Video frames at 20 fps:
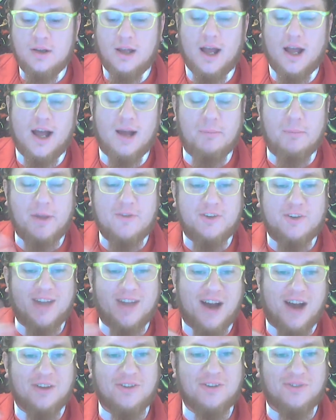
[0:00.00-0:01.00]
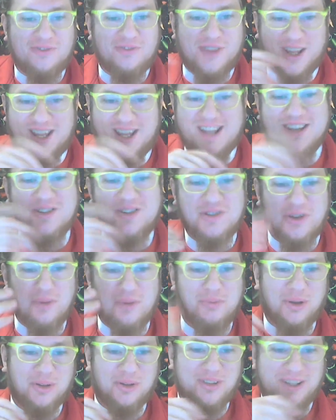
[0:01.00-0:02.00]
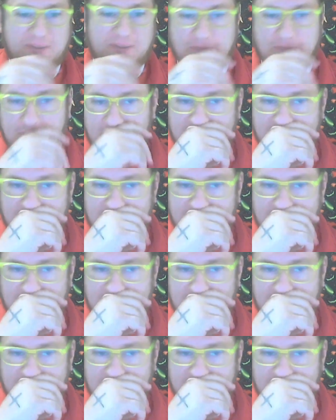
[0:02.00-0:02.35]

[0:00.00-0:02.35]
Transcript: Um, even now, the, the heat is still building.